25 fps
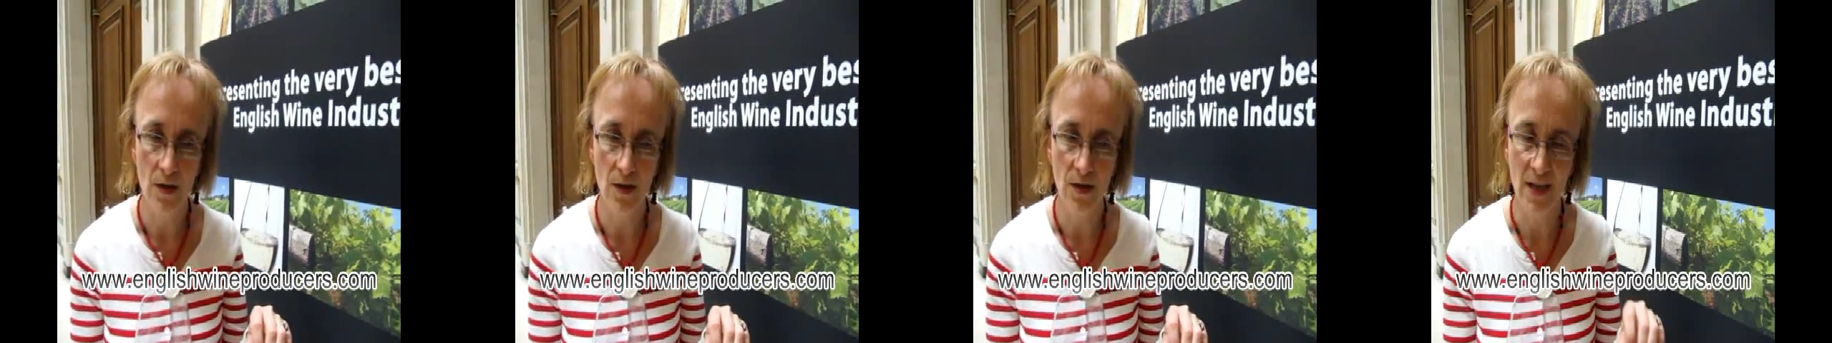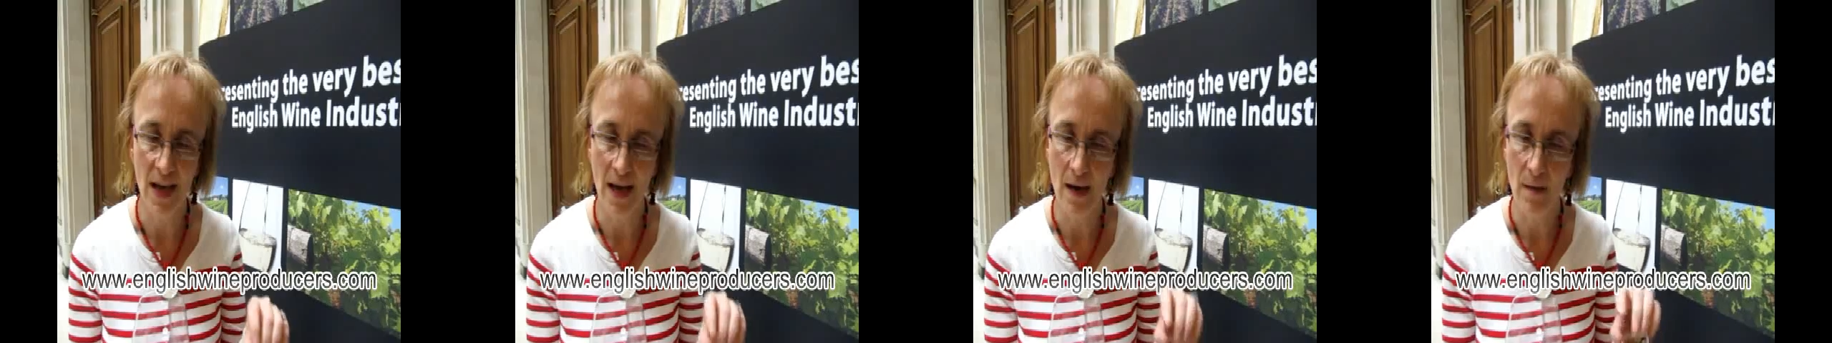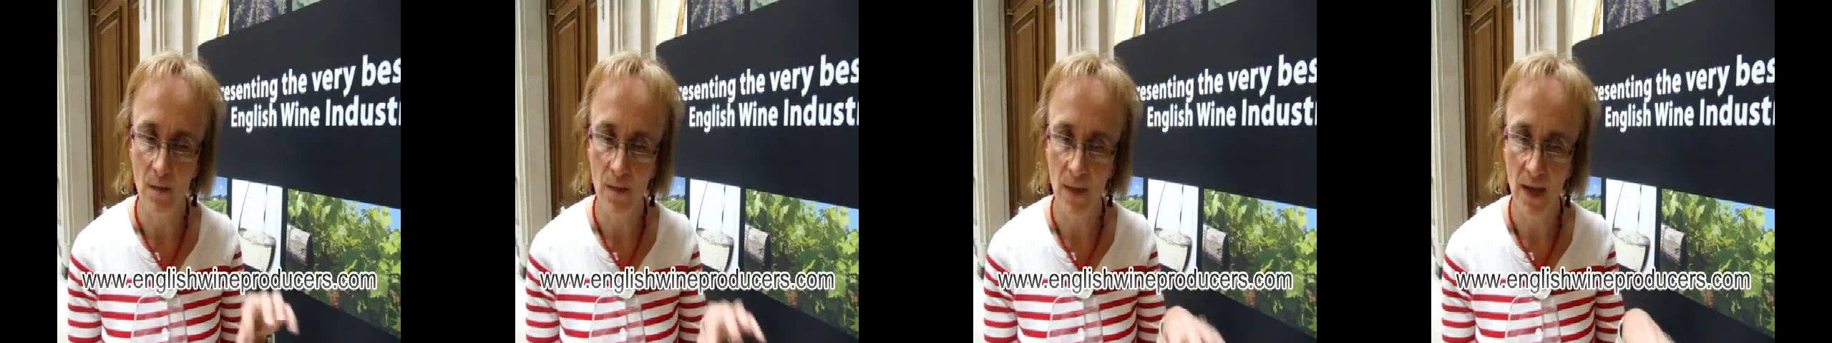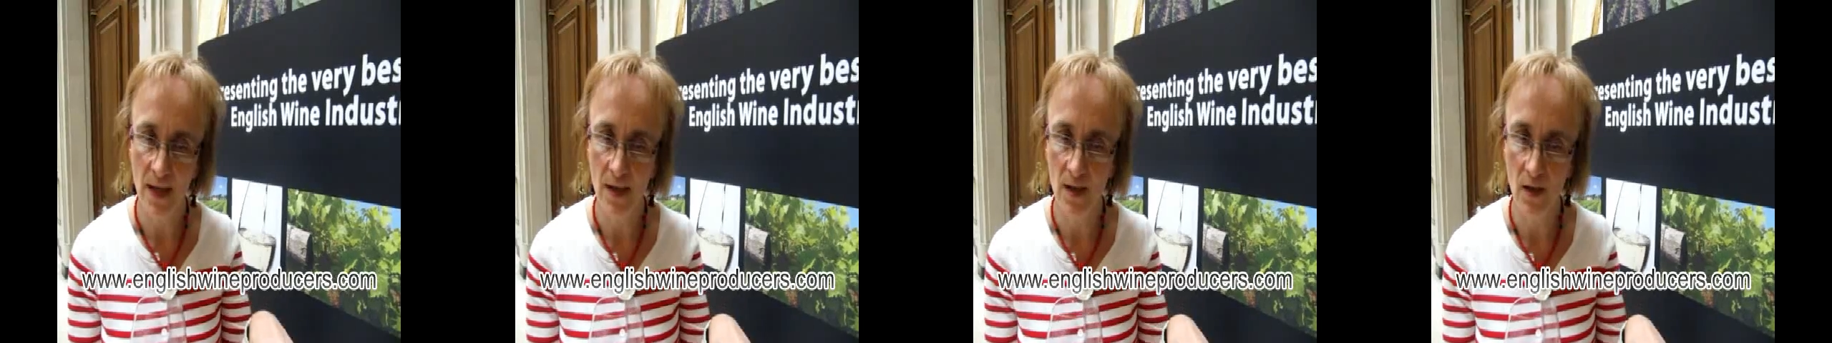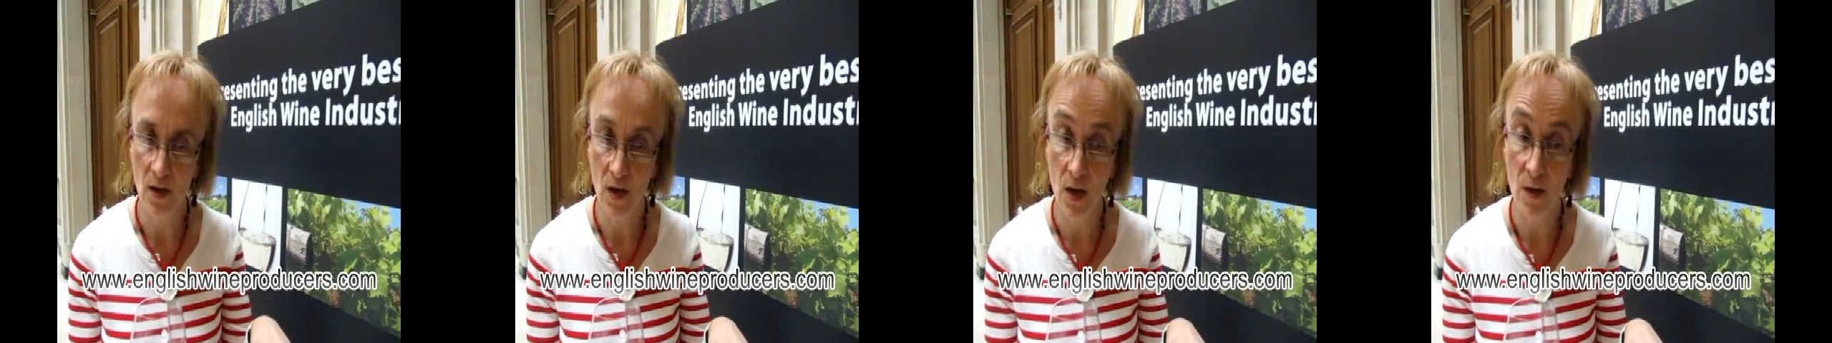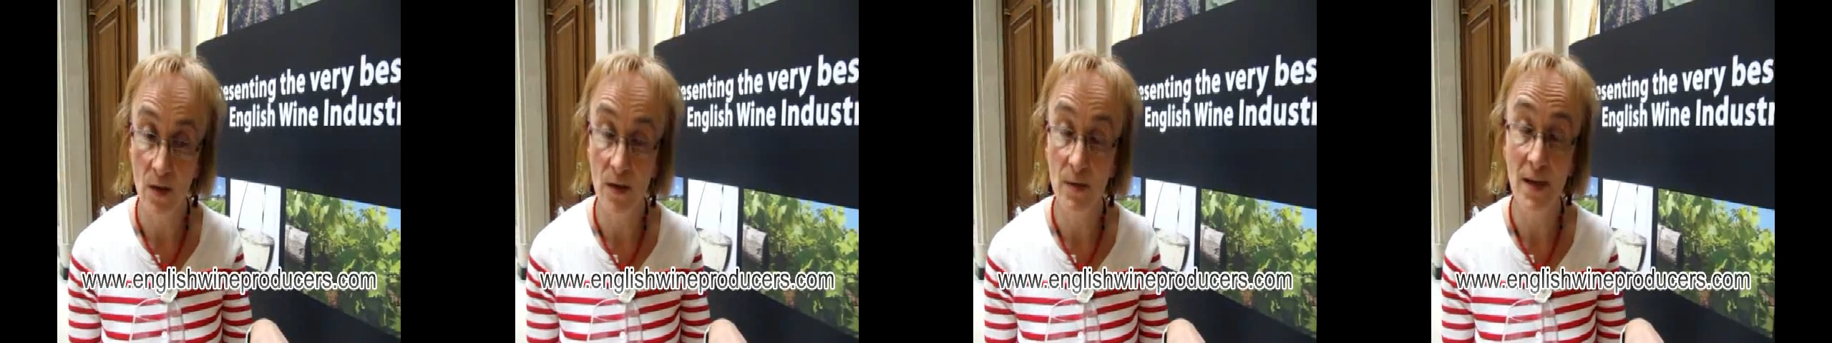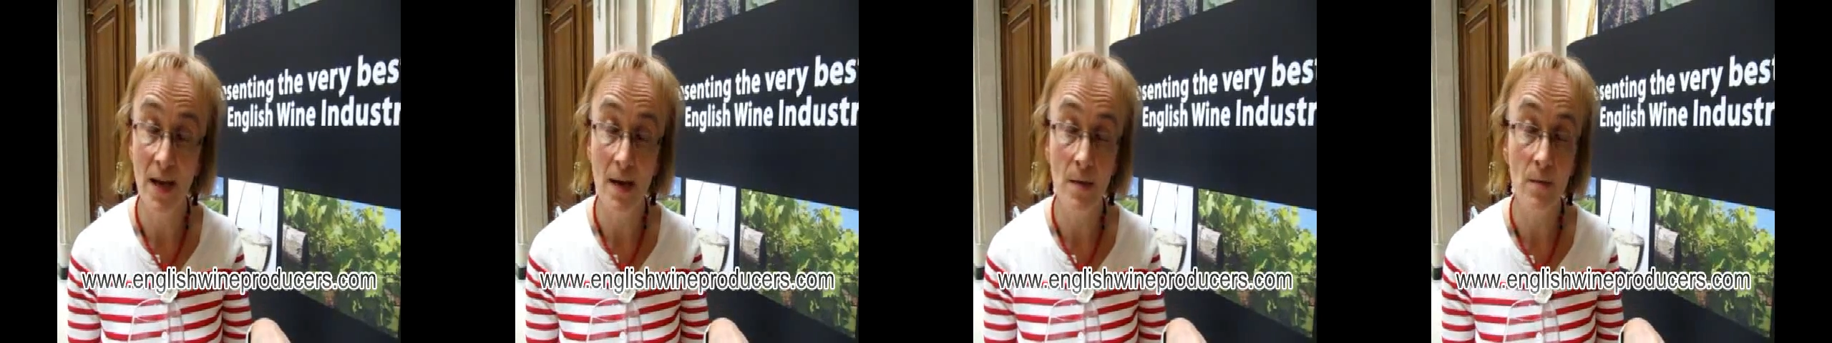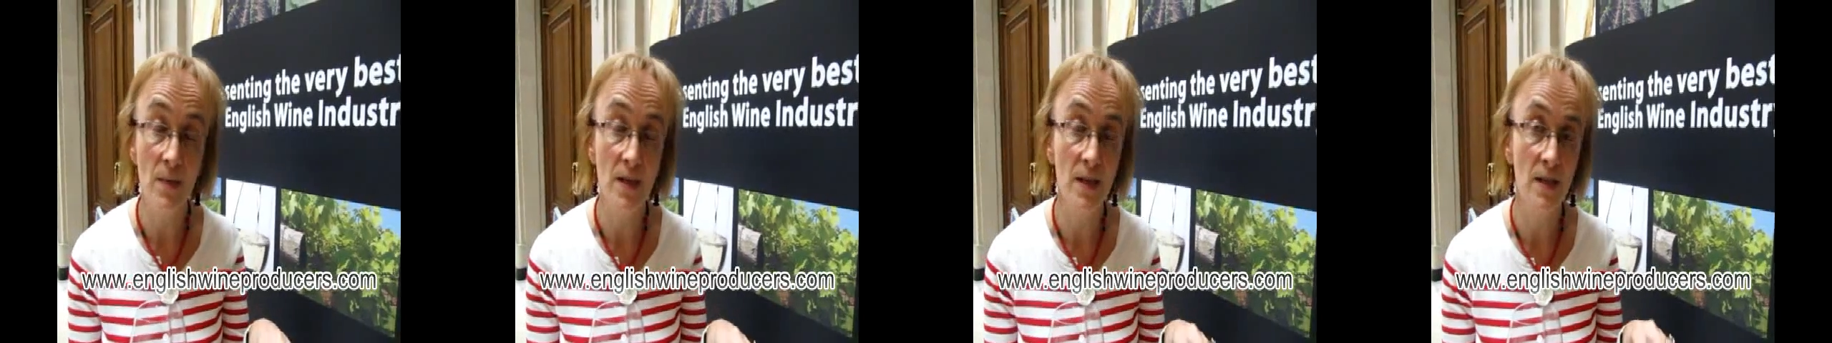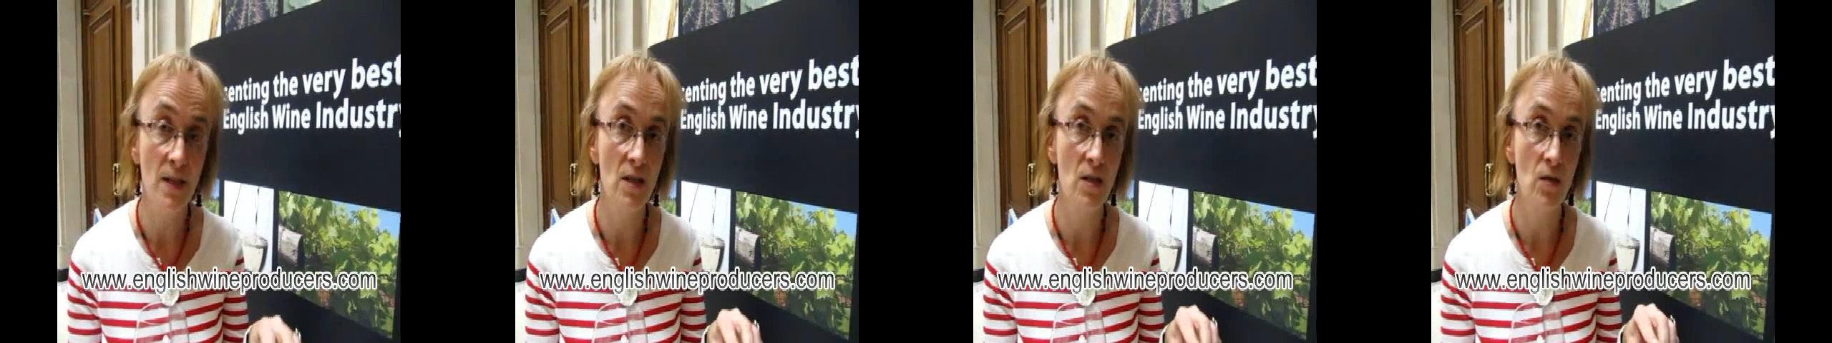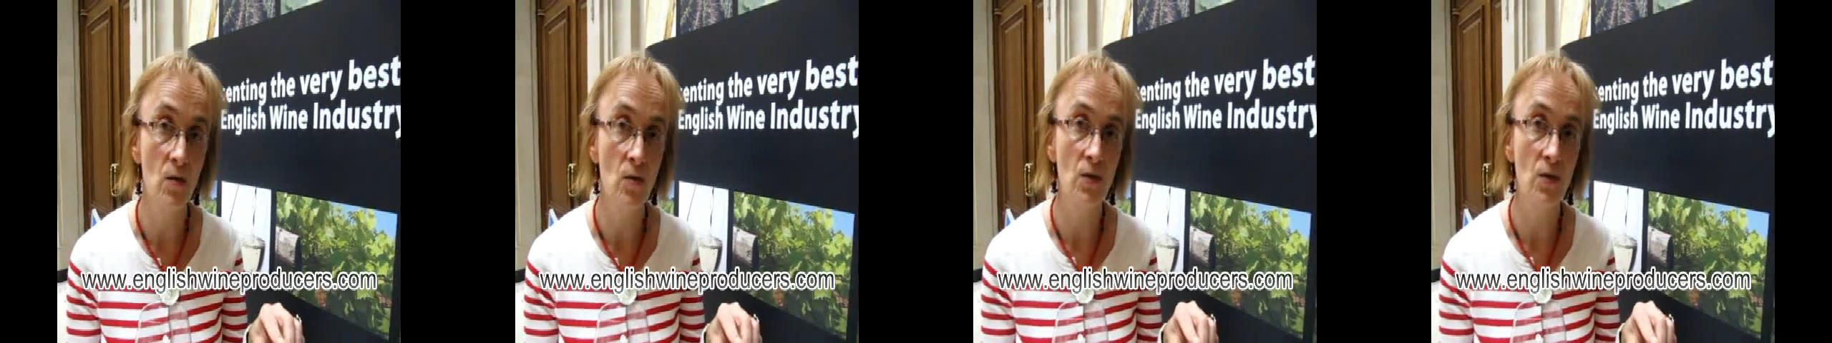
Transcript: Denby's is